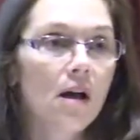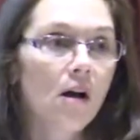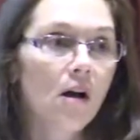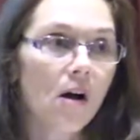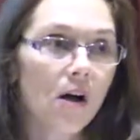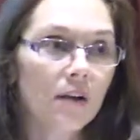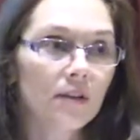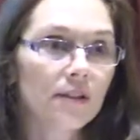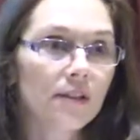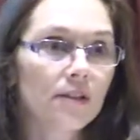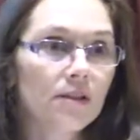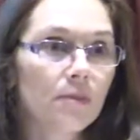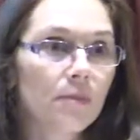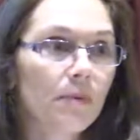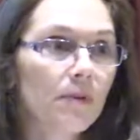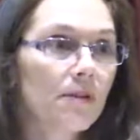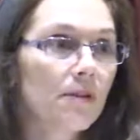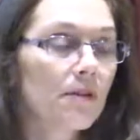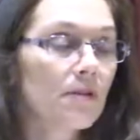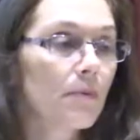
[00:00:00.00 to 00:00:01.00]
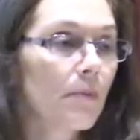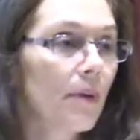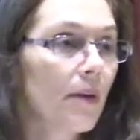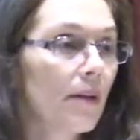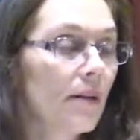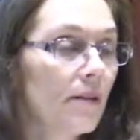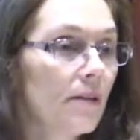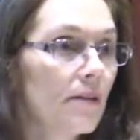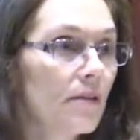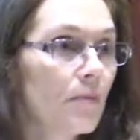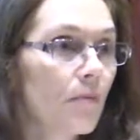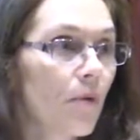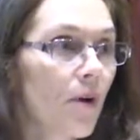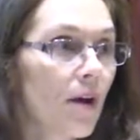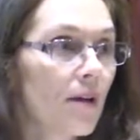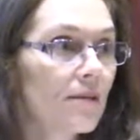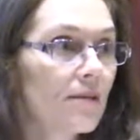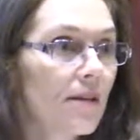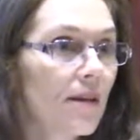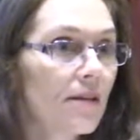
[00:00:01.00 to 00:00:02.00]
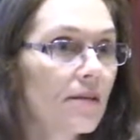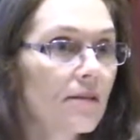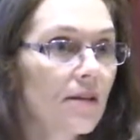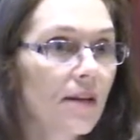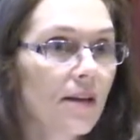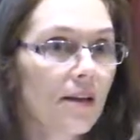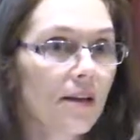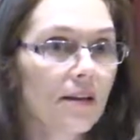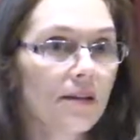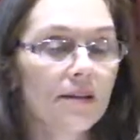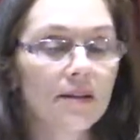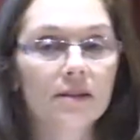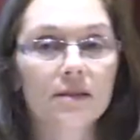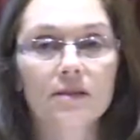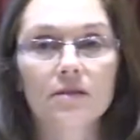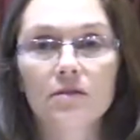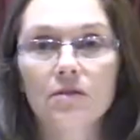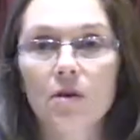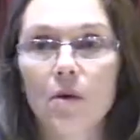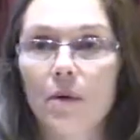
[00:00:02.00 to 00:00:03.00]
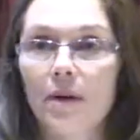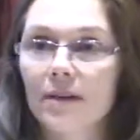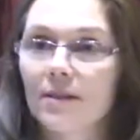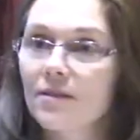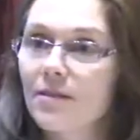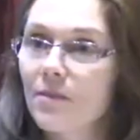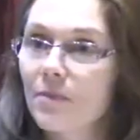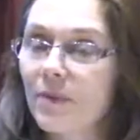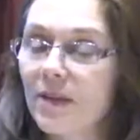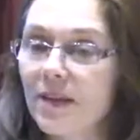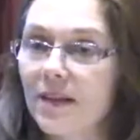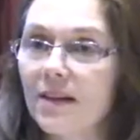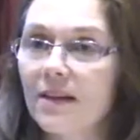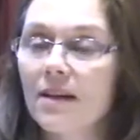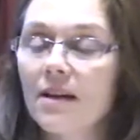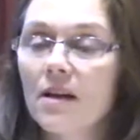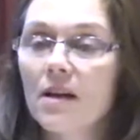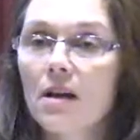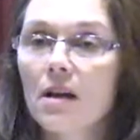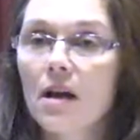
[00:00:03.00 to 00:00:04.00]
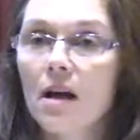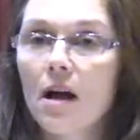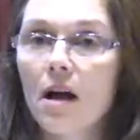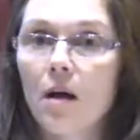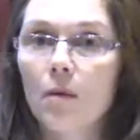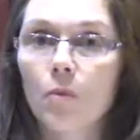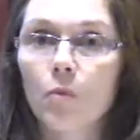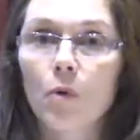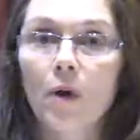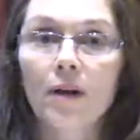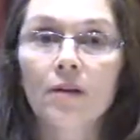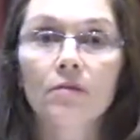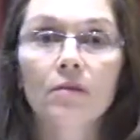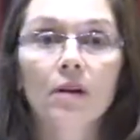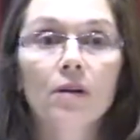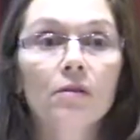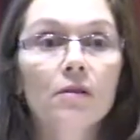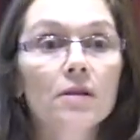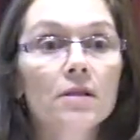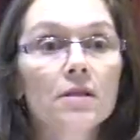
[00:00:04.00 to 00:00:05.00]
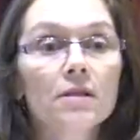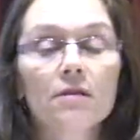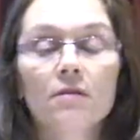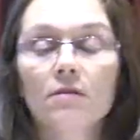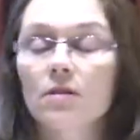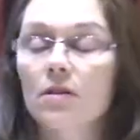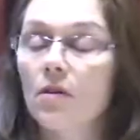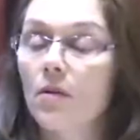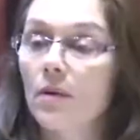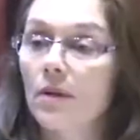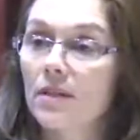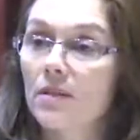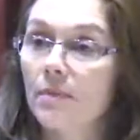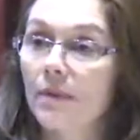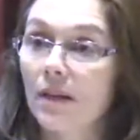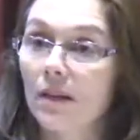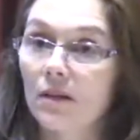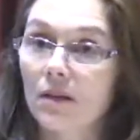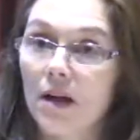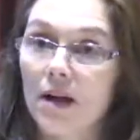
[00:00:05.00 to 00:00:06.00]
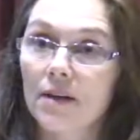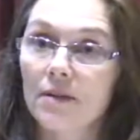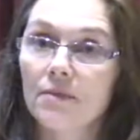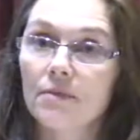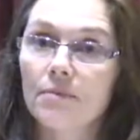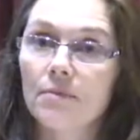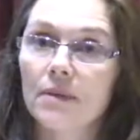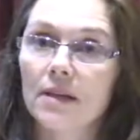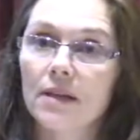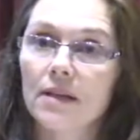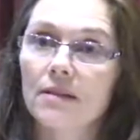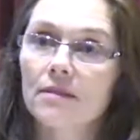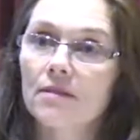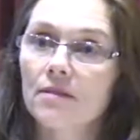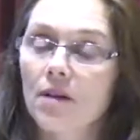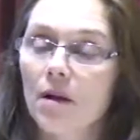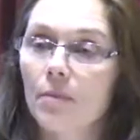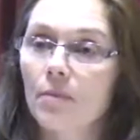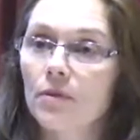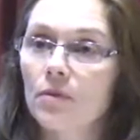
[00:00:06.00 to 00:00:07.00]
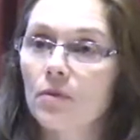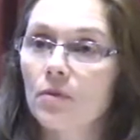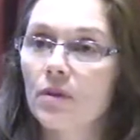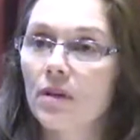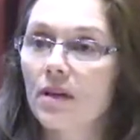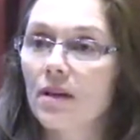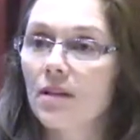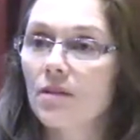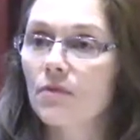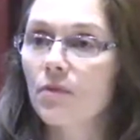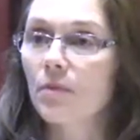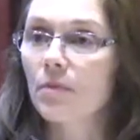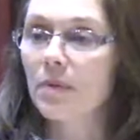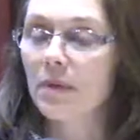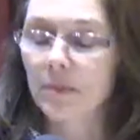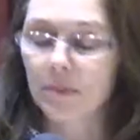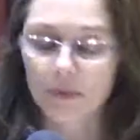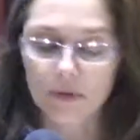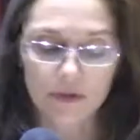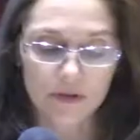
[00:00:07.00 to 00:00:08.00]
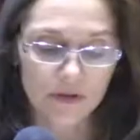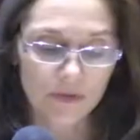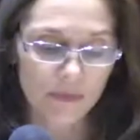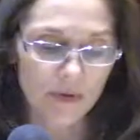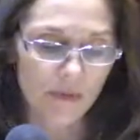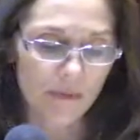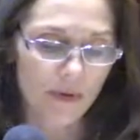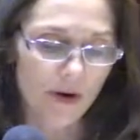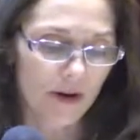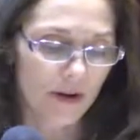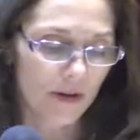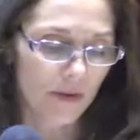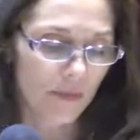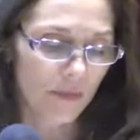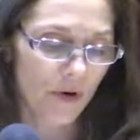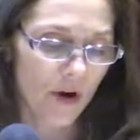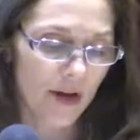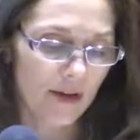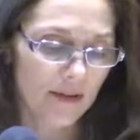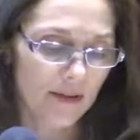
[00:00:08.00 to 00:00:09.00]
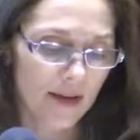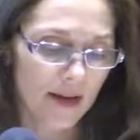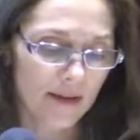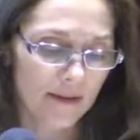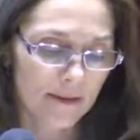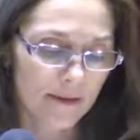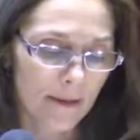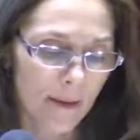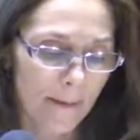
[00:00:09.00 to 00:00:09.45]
all need to participate in this process and it's going to be um, quite rigorous. There's going to be a lot of meetings and opportunities for people to be part of the process